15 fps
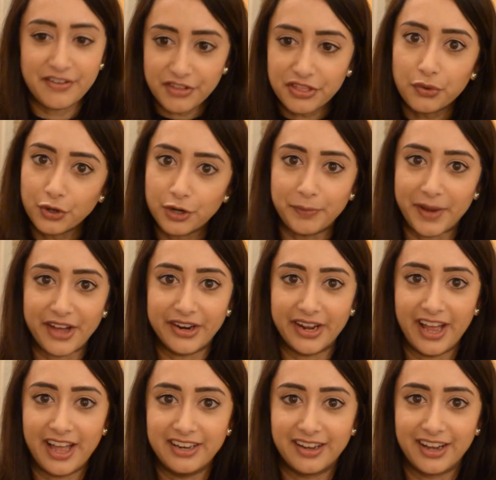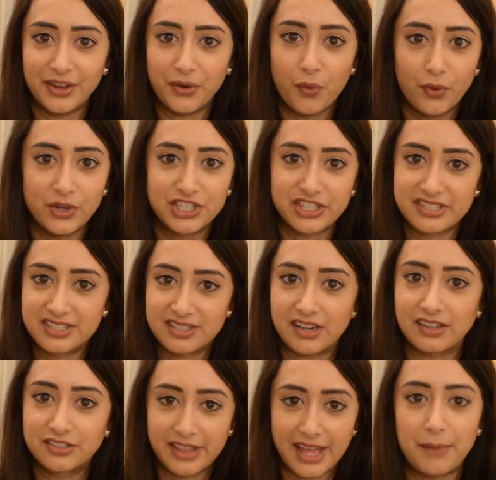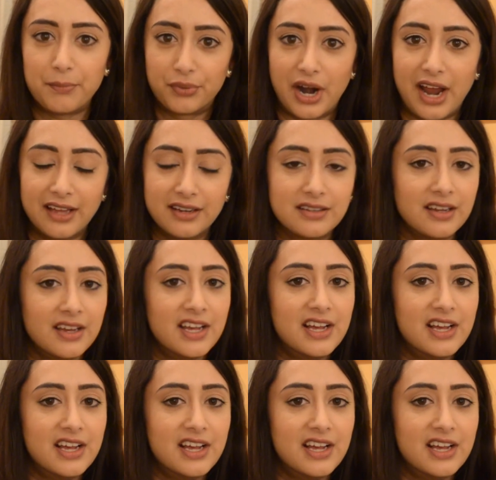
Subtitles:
thought about it, and I always just stuck to that brand.